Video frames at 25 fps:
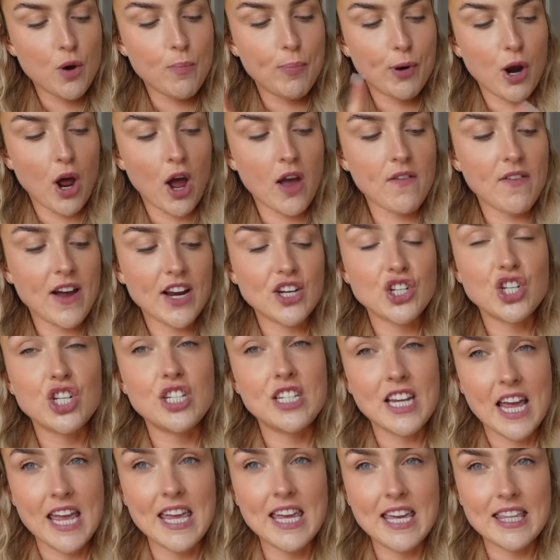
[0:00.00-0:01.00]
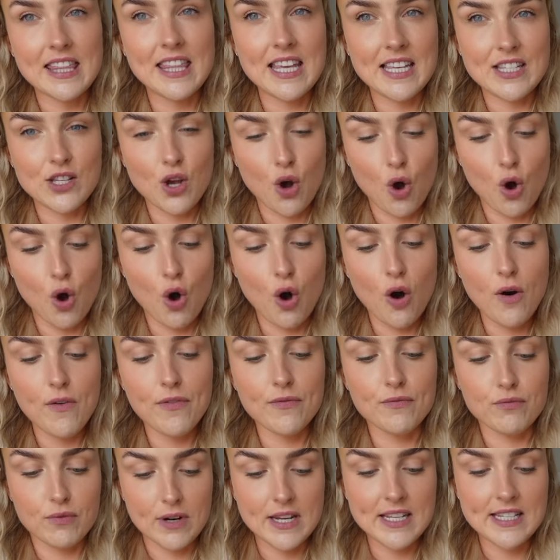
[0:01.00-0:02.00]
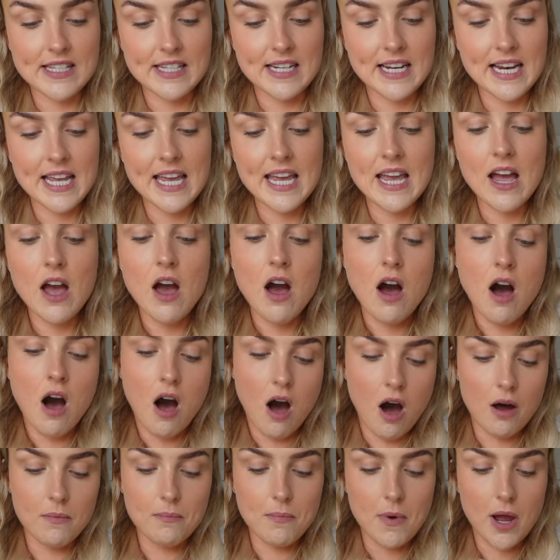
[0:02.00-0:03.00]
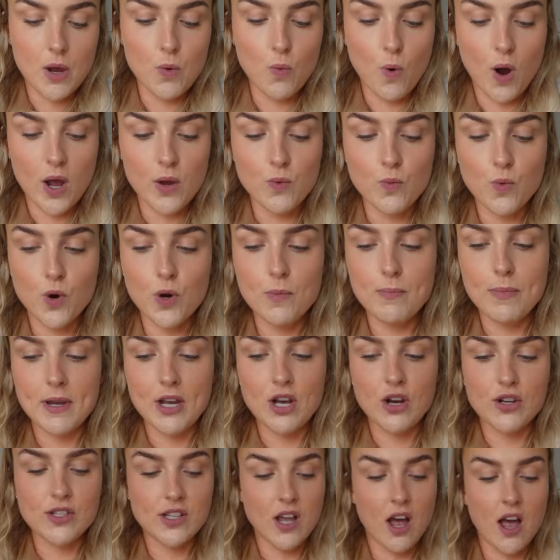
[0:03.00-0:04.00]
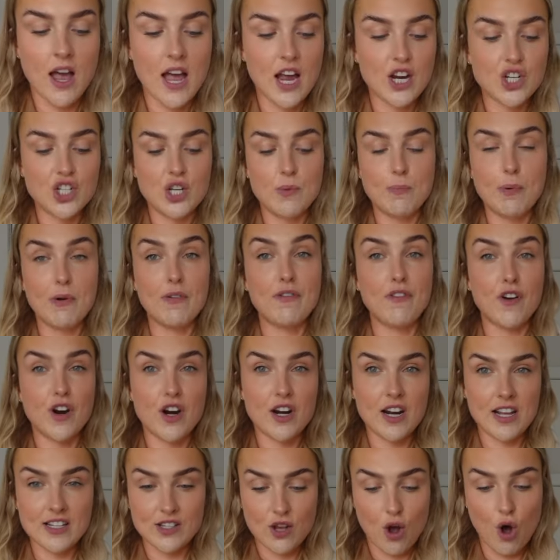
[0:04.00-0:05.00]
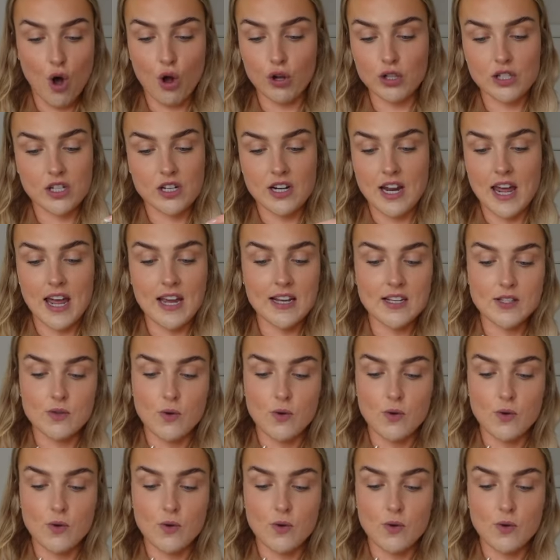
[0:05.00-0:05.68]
but I've actually taken this off recently on my white one because I actually prefer it as a halter neck.